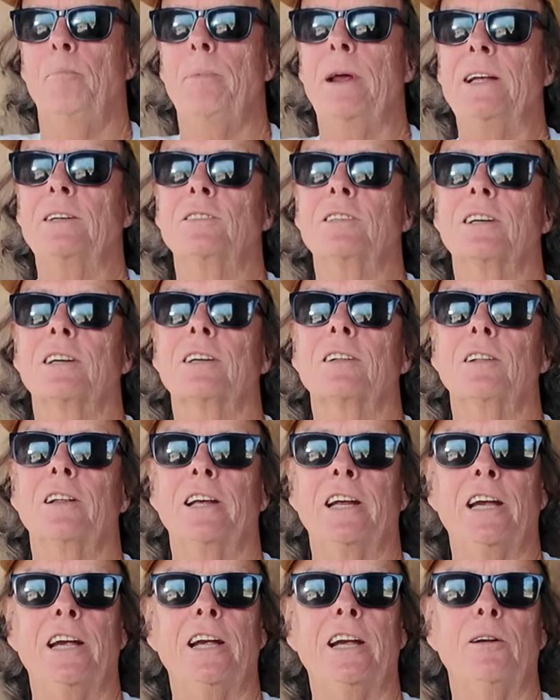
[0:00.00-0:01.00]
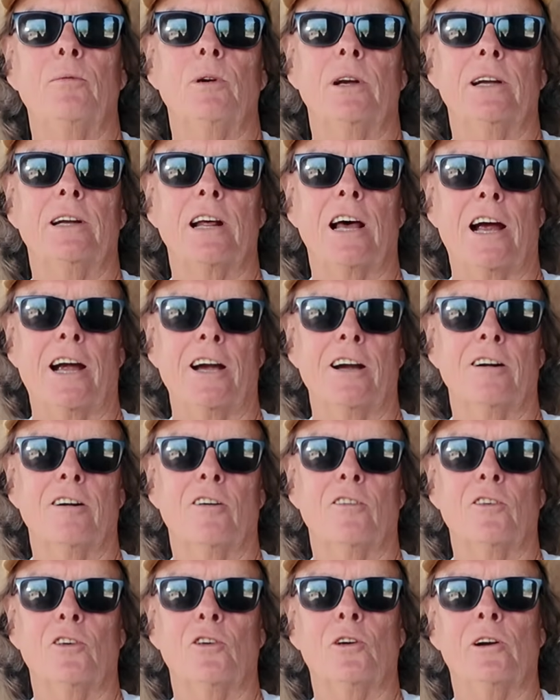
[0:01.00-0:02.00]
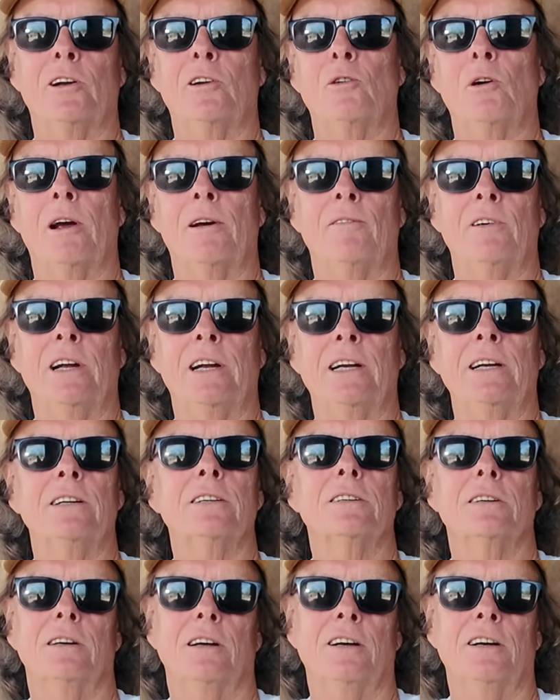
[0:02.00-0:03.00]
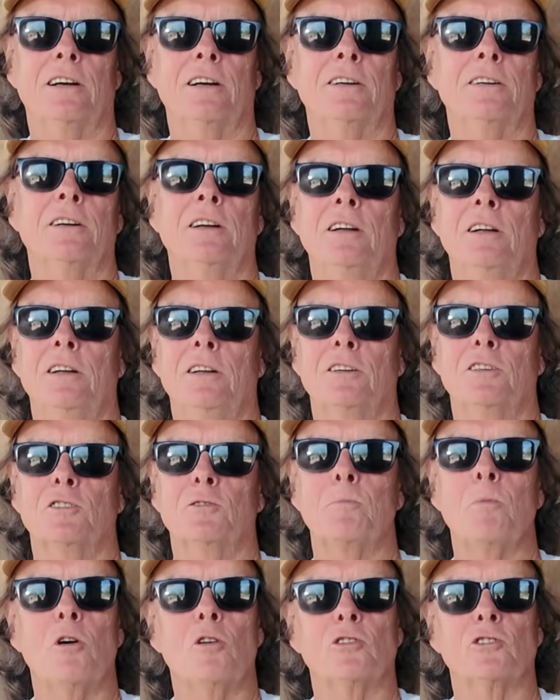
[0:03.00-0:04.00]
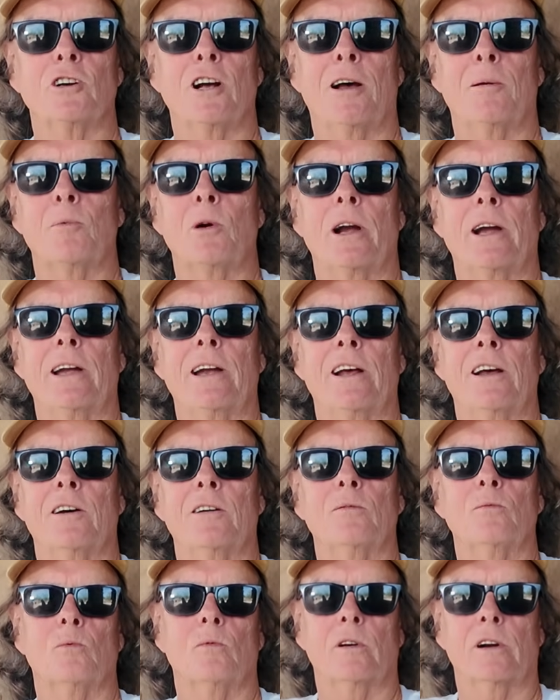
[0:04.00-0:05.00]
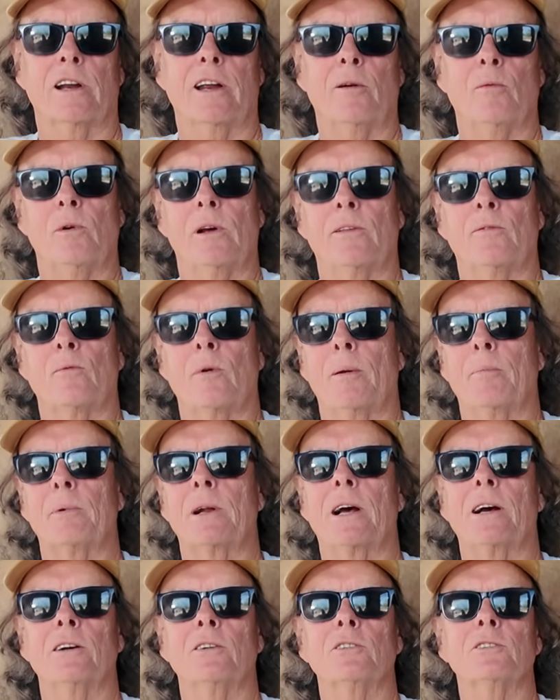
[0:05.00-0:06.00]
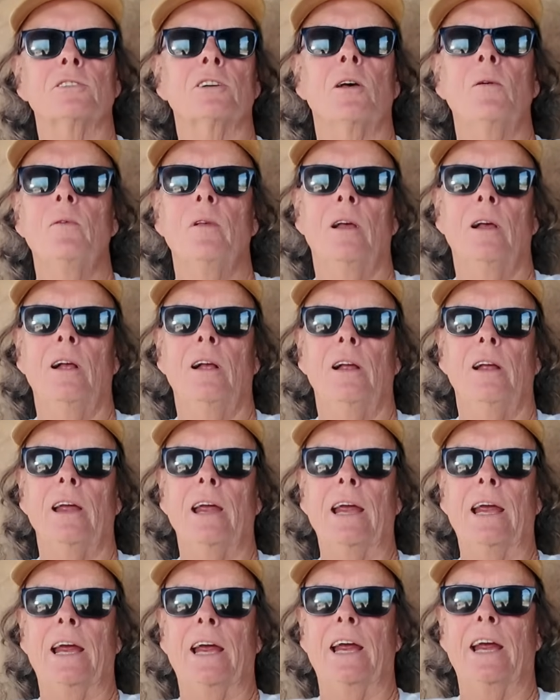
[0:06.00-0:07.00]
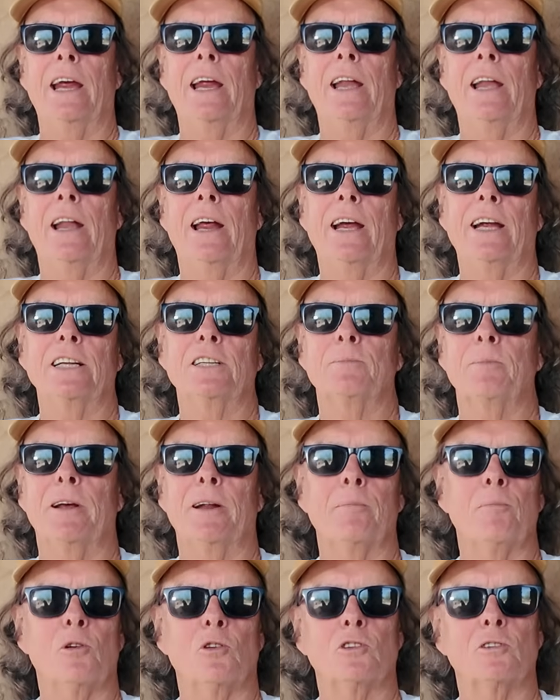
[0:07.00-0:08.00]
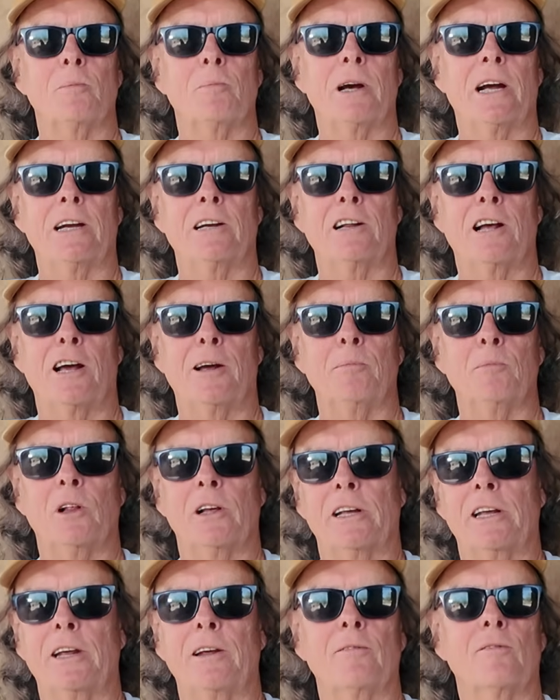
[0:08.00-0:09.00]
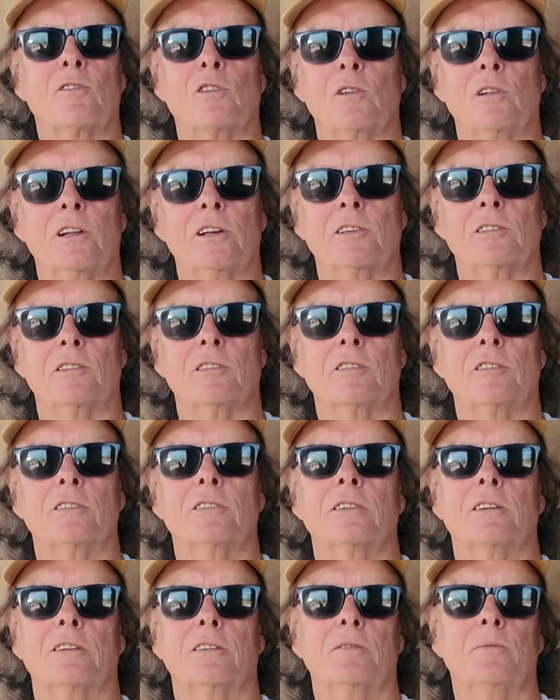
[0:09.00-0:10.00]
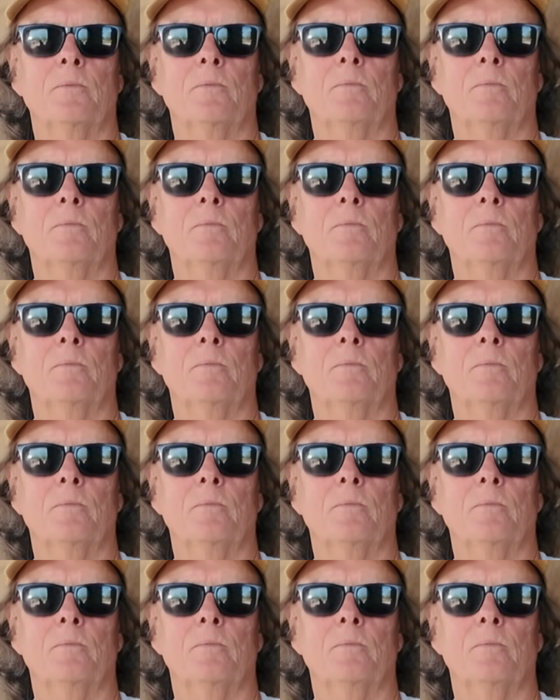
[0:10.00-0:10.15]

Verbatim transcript: basically retired, although I do have a uh, small job right now working with reptiles. And I spend most of my time looking for lizards.